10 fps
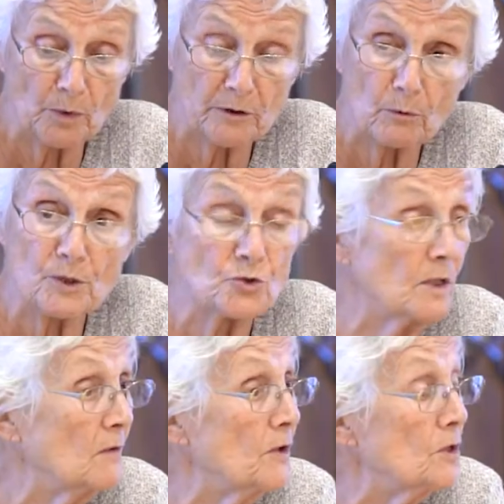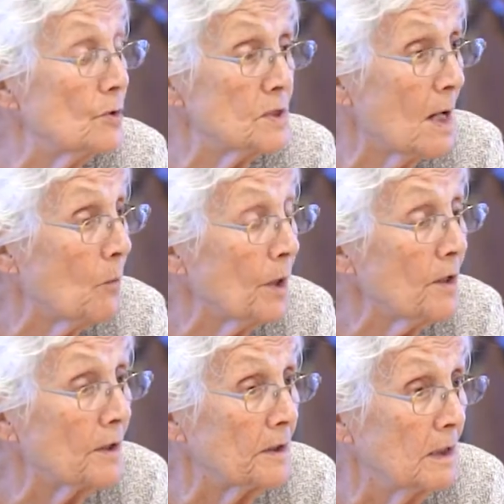whether we should even use that
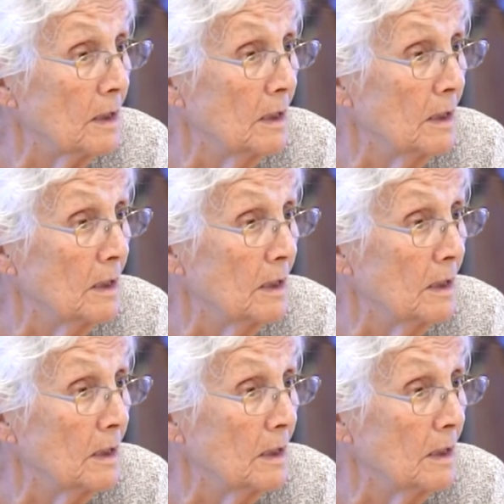word.